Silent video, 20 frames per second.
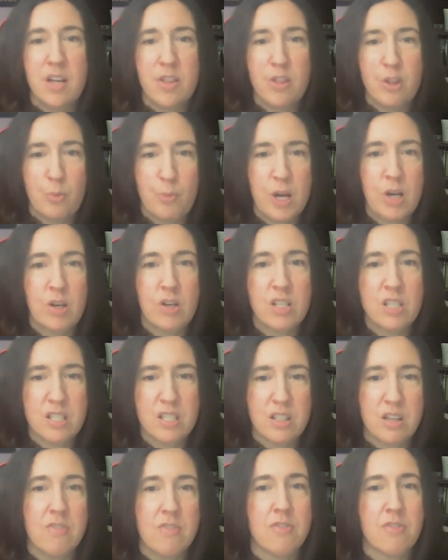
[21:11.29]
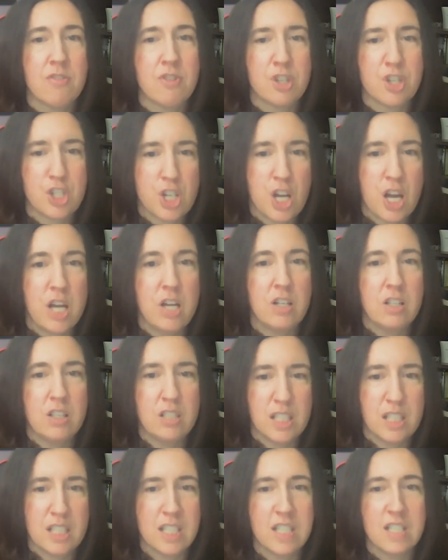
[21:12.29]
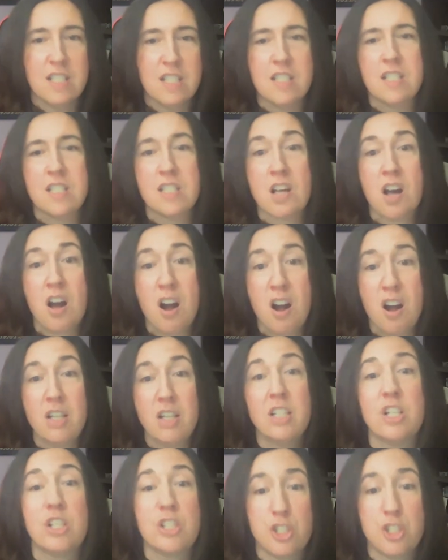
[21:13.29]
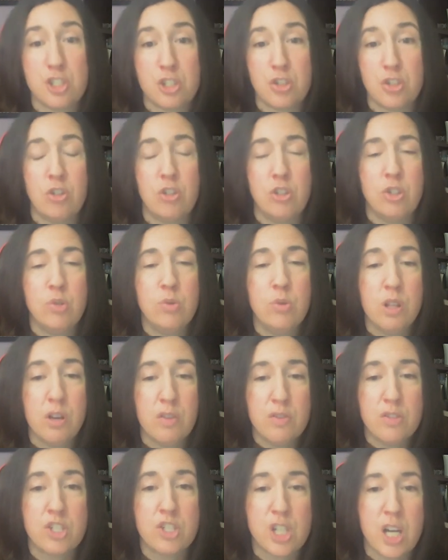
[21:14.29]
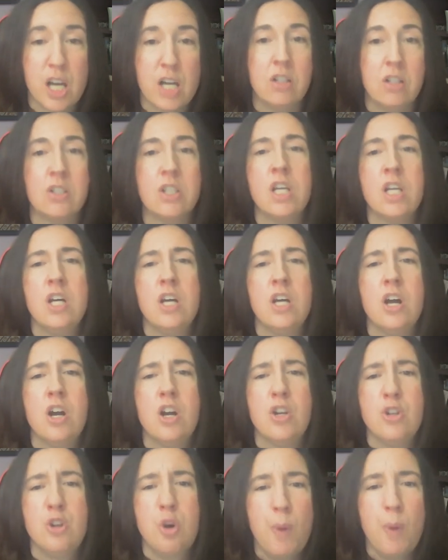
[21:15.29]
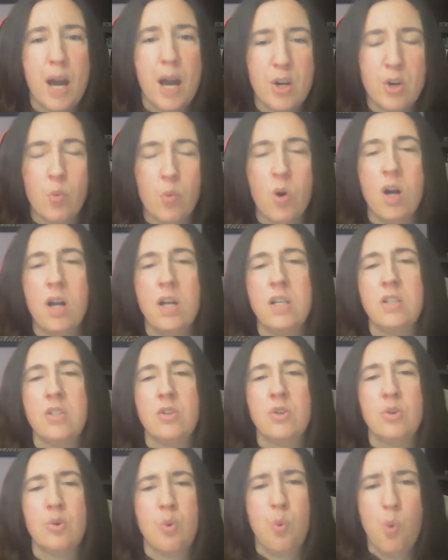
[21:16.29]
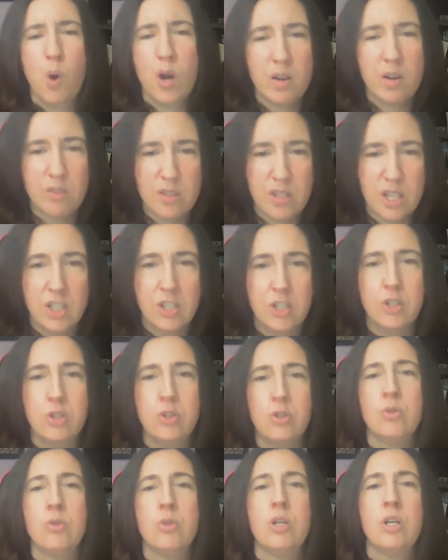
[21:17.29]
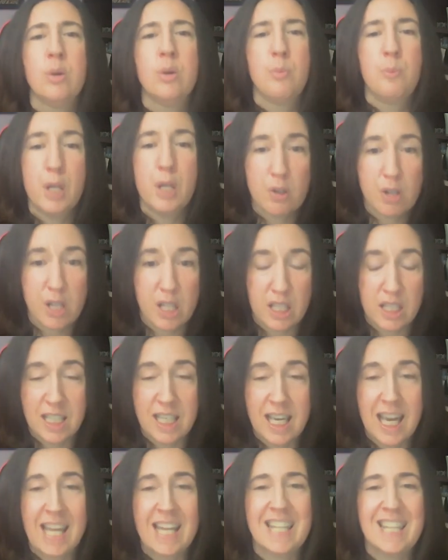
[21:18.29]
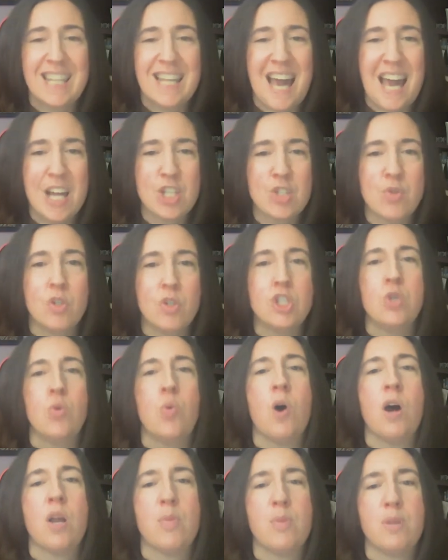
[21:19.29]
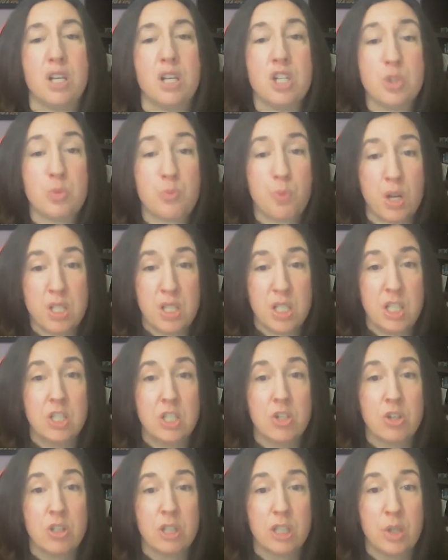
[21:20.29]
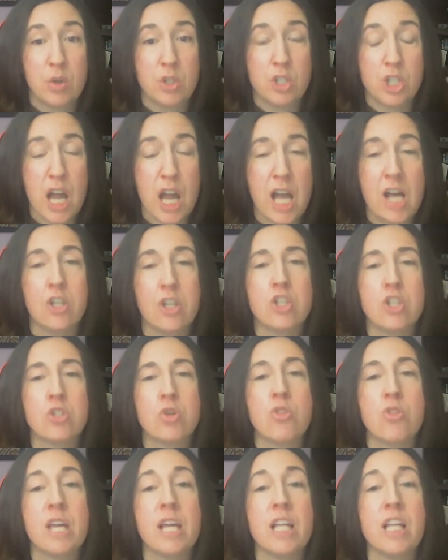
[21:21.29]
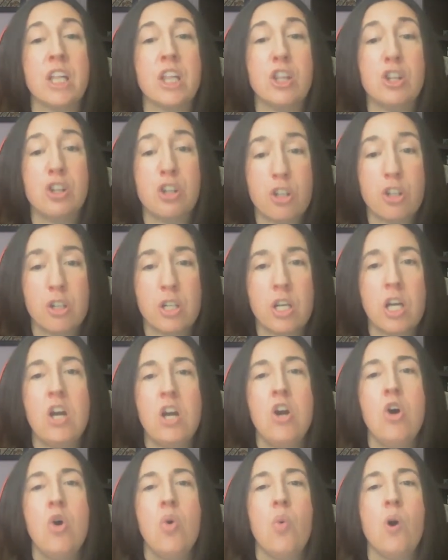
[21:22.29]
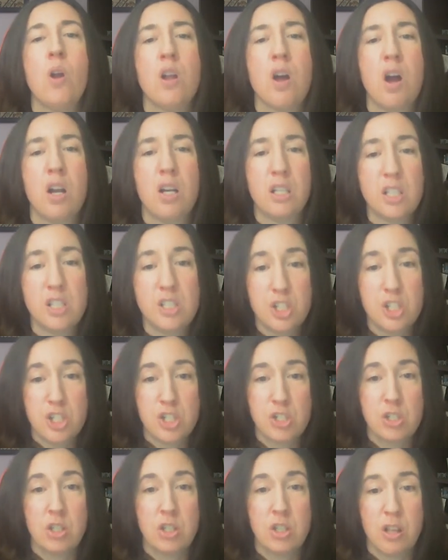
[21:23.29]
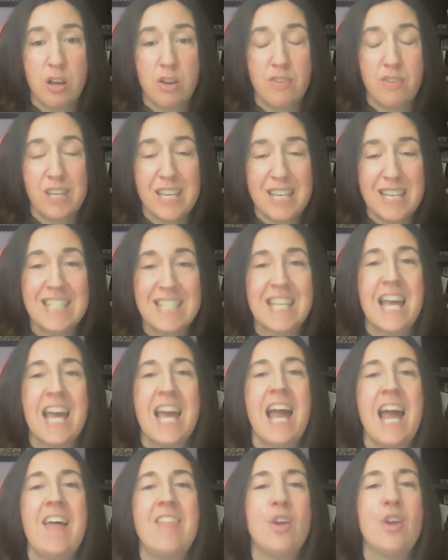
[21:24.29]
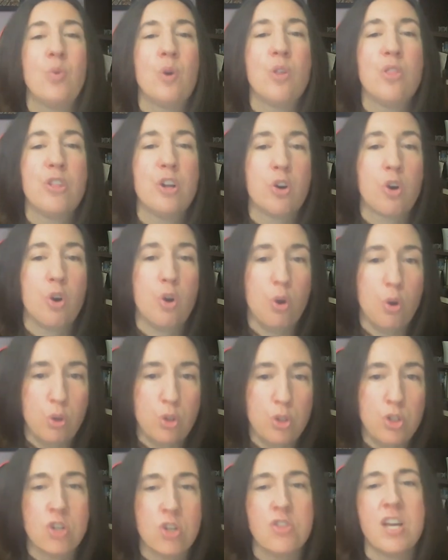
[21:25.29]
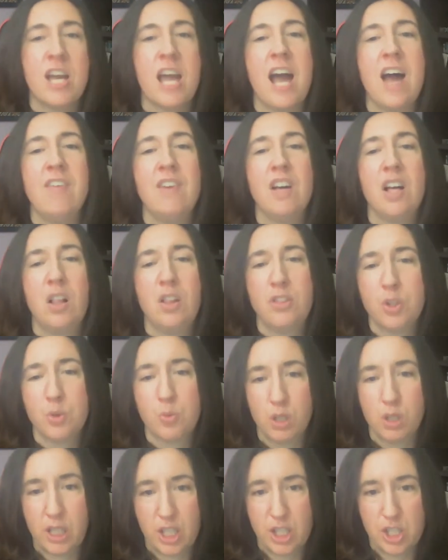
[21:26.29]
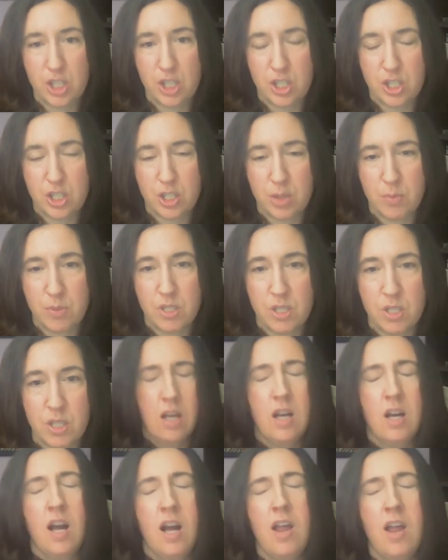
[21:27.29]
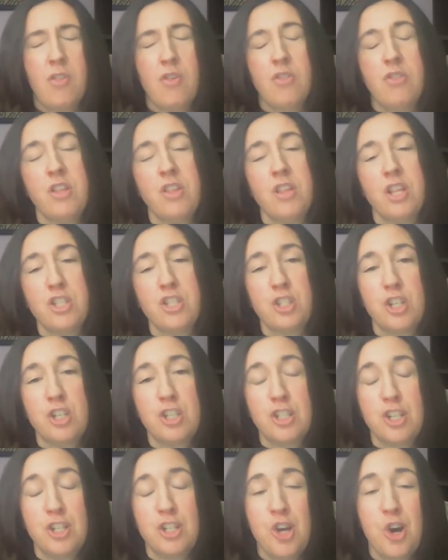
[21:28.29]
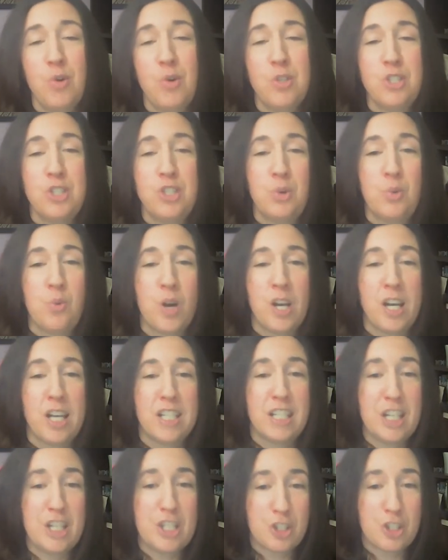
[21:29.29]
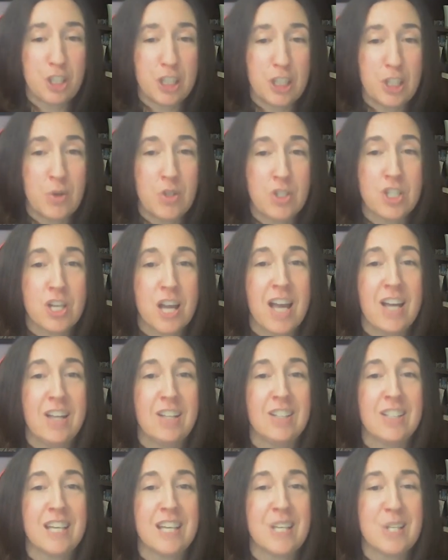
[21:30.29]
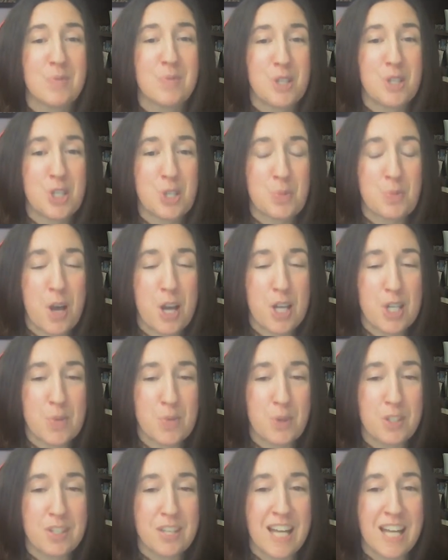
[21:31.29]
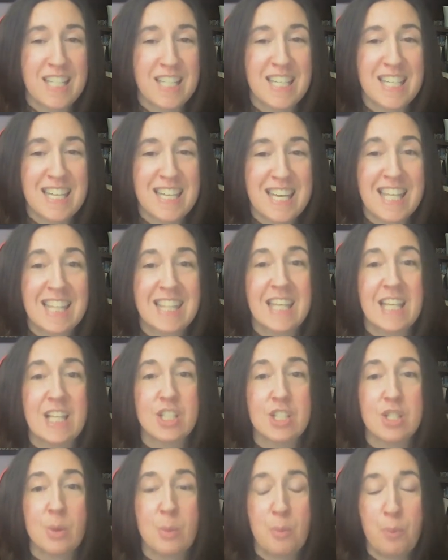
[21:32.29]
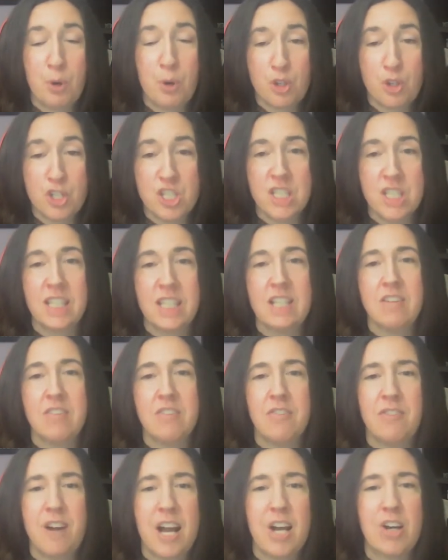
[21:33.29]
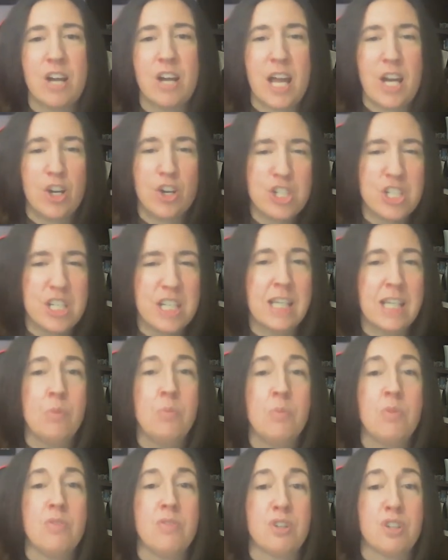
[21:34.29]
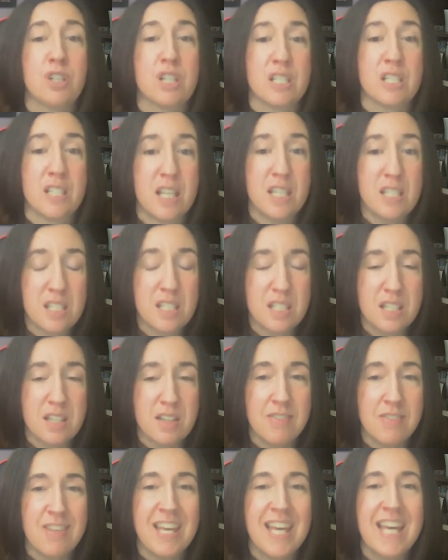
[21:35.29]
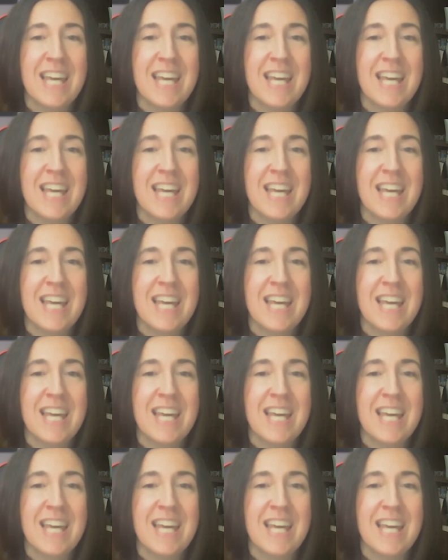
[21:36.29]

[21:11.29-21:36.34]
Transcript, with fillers: The parent's love for the child is unconditional. You love the child no matter what, whatever they do, period, the end. That is what you want to be expressing to your Leo child so they learn what unconditional love is. And then when they're older, they have healthy relationships. Another thing that's good to know is you want to teach your Leo child as much as possible not to take things personally. Fire energy can be very sensitive.